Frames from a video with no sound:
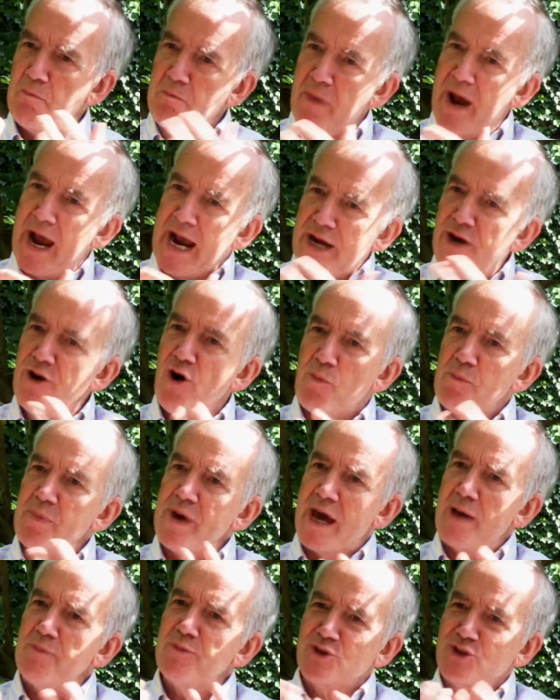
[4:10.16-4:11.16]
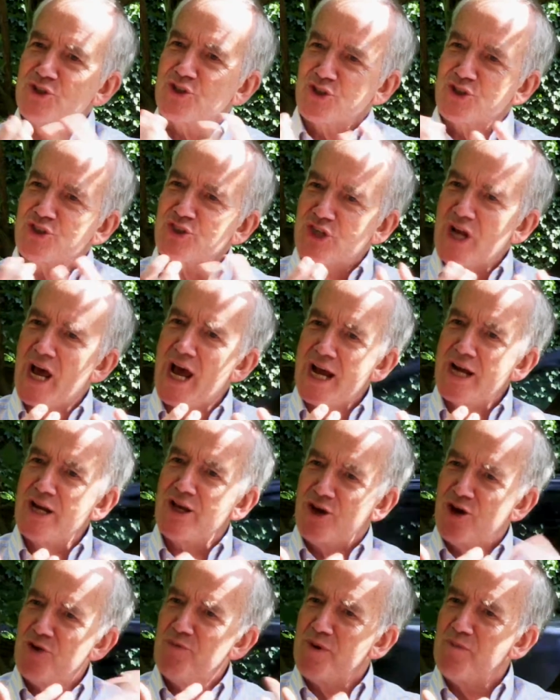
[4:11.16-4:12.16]
may not be able to sustain
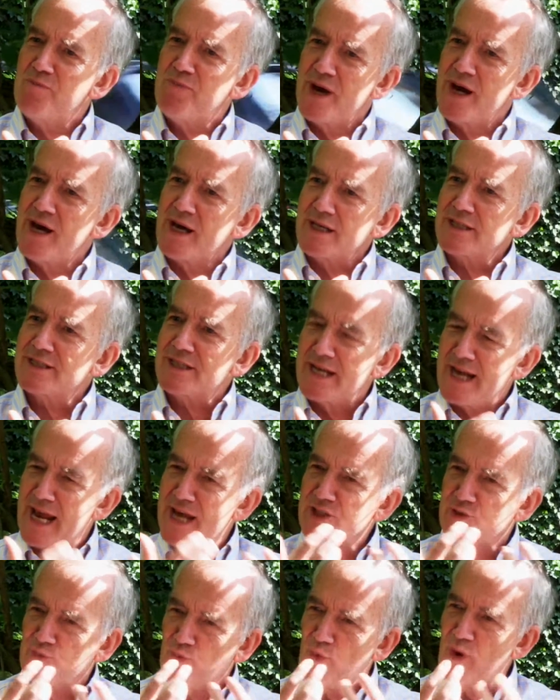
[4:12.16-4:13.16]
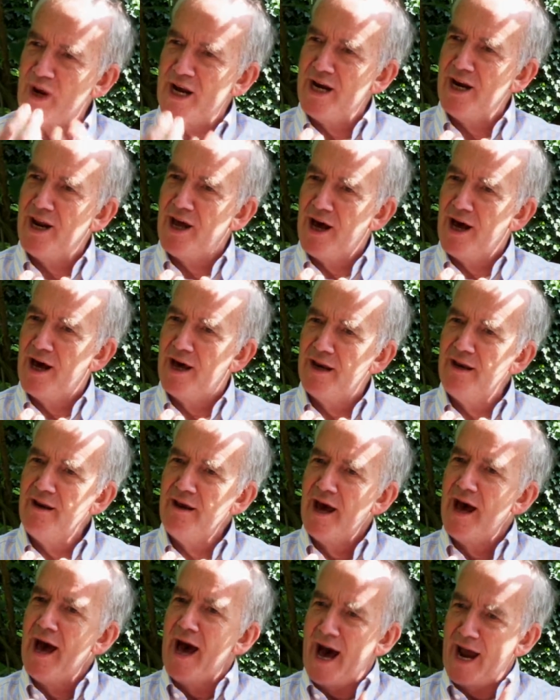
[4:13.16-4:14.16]
human beings unless we learn
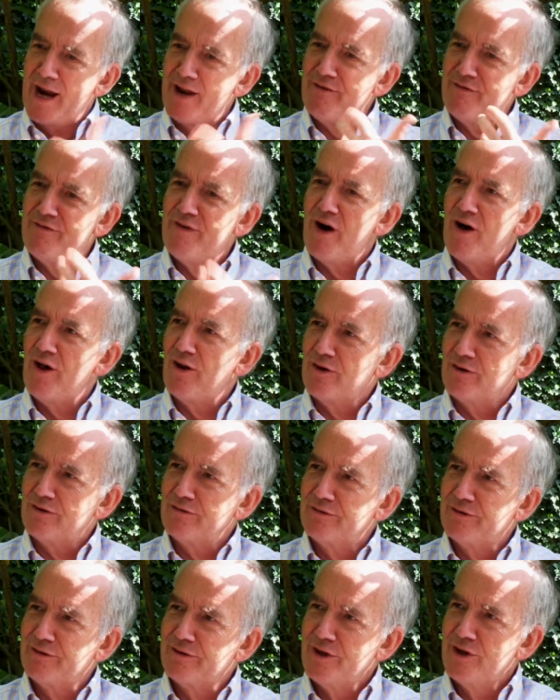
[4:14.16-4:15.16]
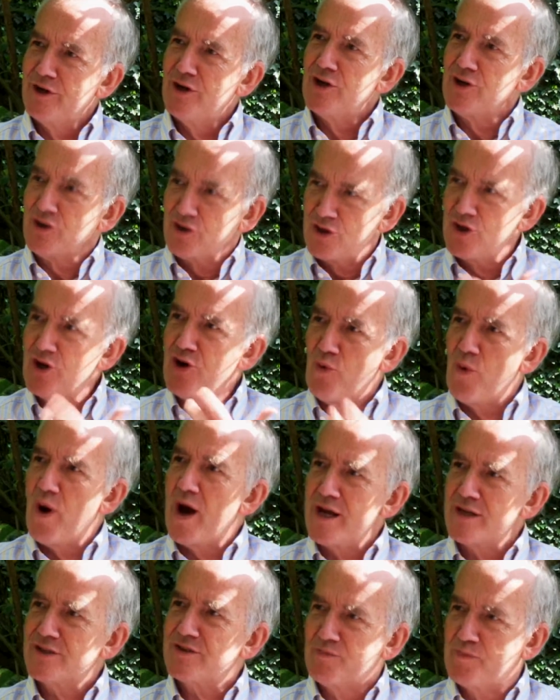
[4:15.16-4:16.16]
and evolve new
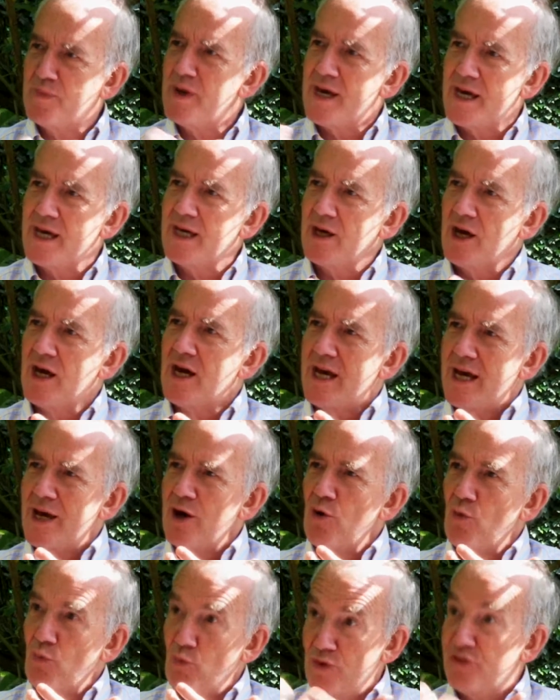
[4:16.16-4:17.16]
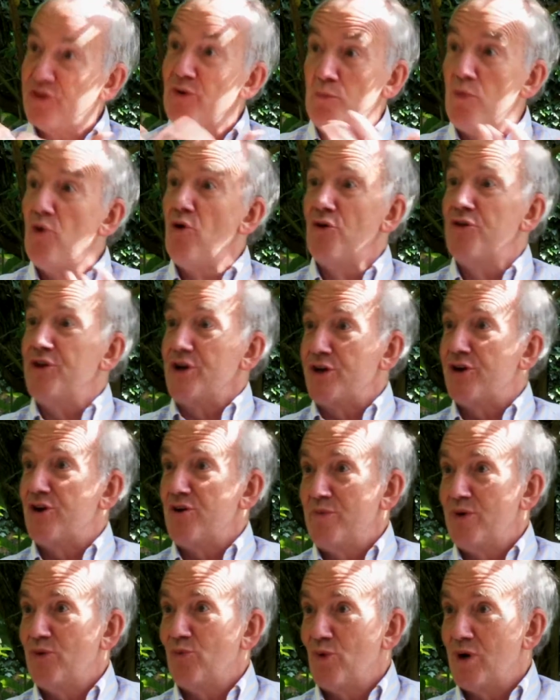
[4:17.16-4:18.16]
ways of being with the more than
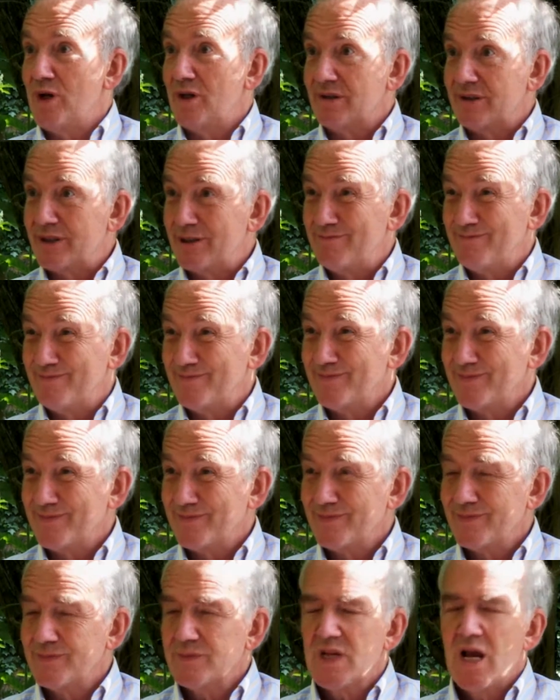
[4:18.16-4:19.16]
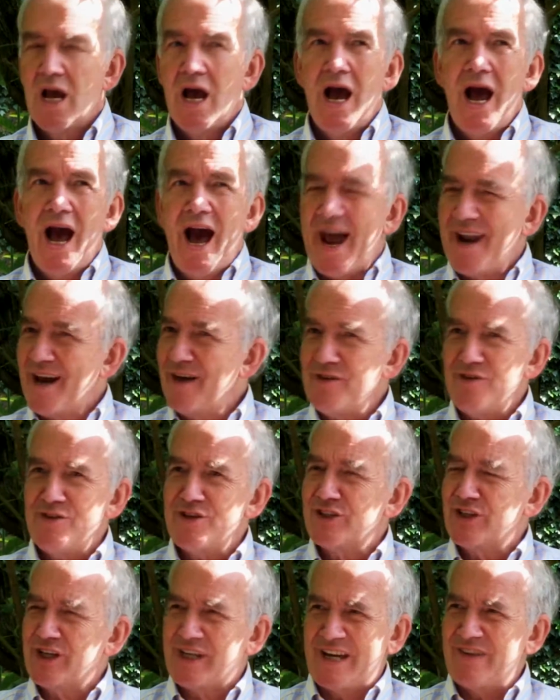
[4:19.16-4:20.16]
human world. Mm-hmm. And I think
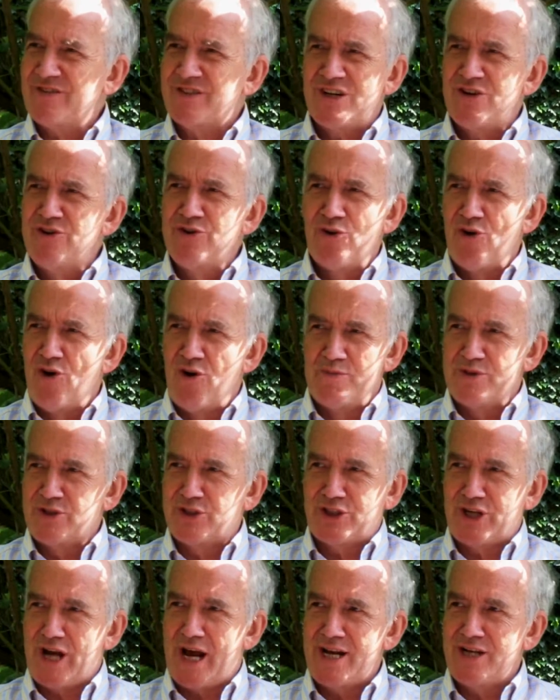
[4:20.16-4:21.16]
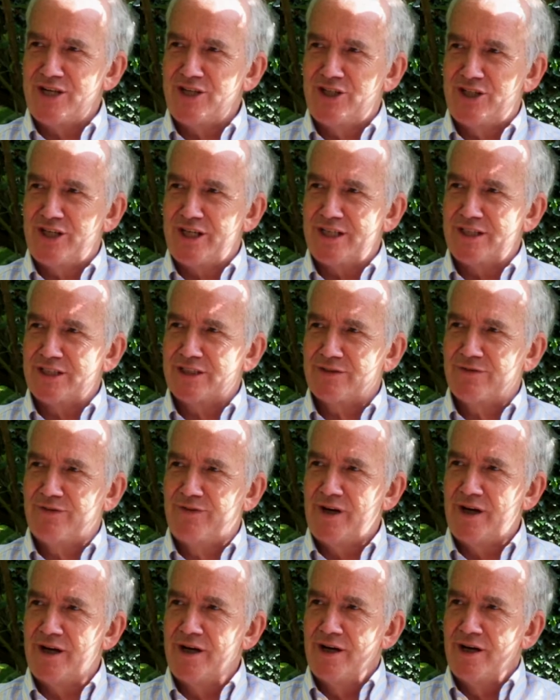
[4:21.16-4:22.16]
this gives enormous challenges
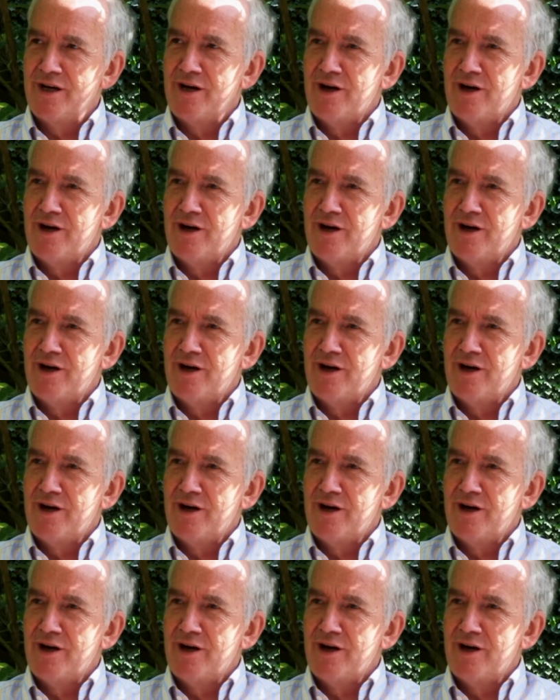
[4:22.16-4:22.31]
for